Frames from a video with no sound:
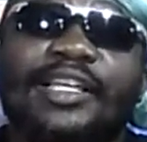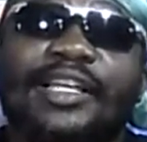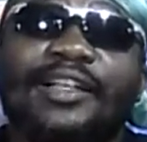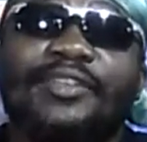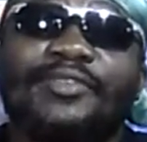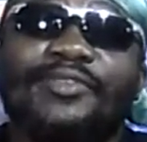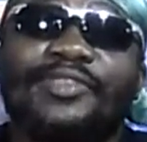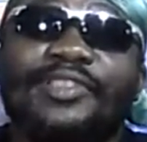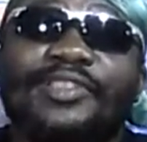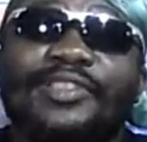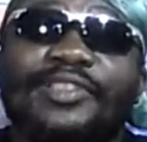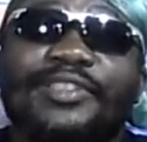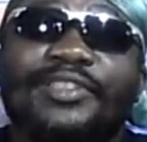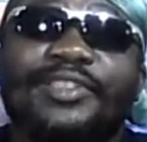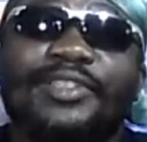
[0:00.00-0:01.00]
But in other
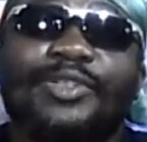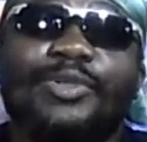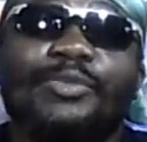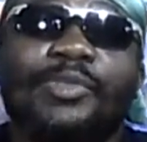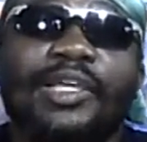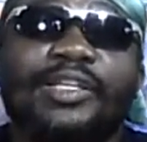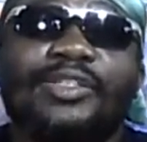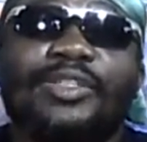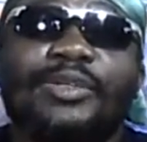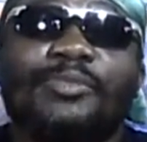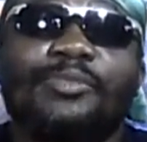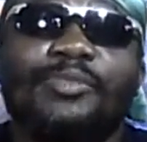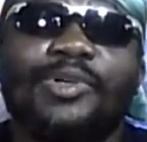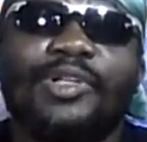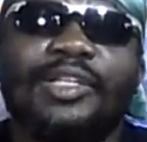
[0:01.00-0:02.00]
words, they were
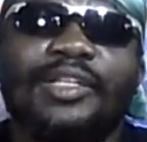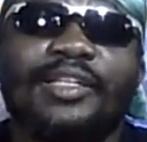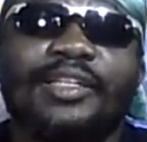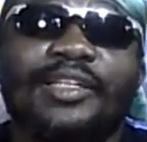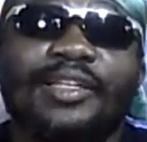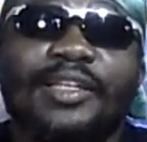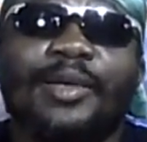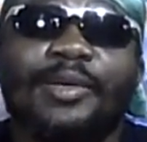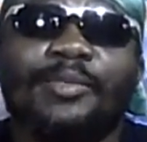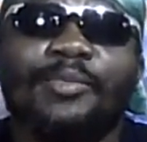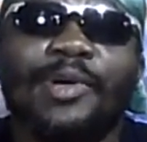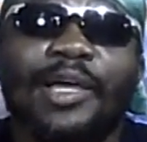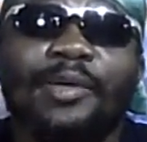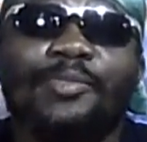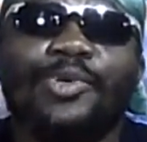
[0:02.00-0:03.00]
gathering themselves
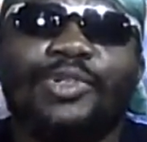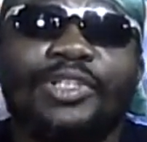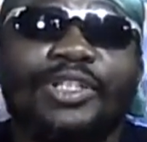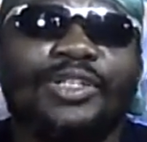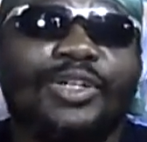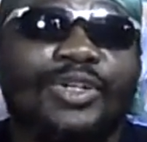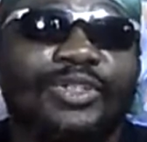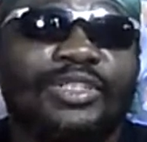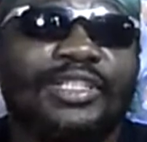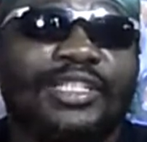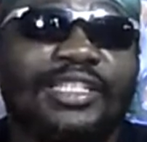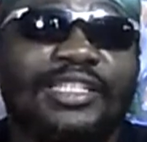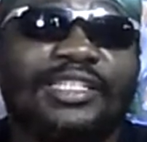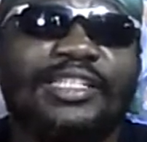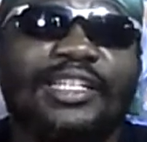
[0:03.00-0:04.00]
to make
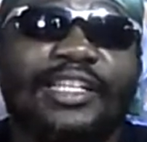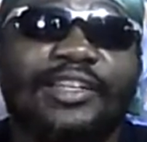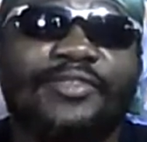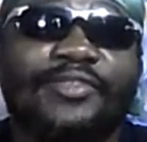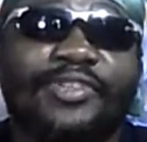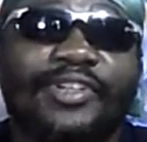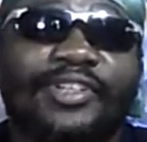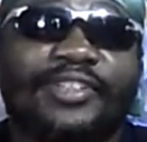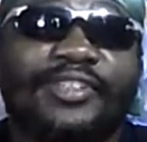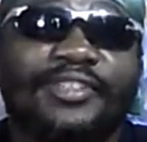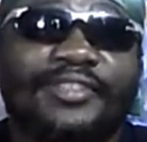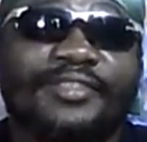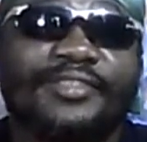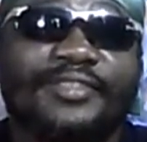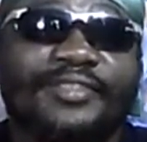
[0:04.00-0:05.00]
some money
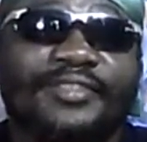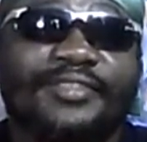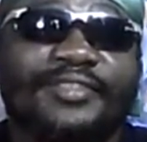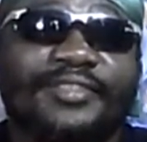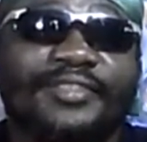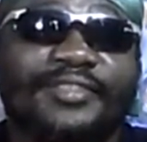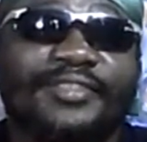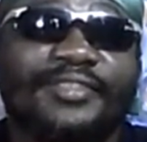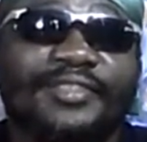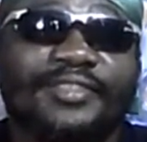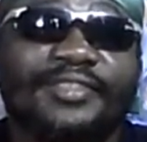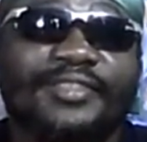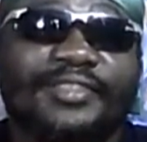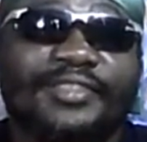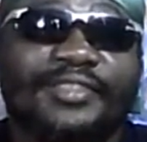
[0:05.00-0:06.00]
by putting us
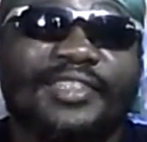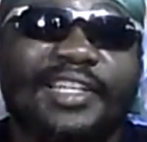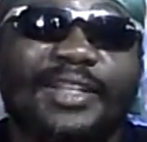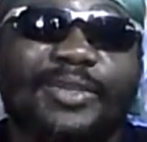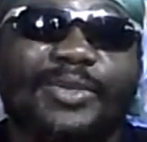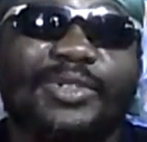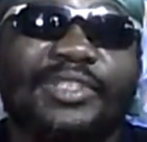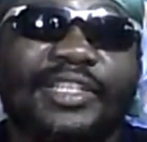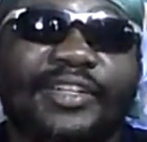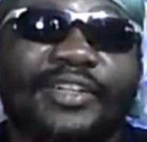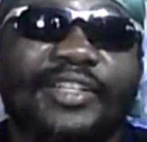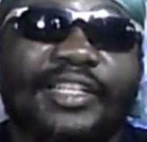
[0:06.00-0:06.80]
in slavery.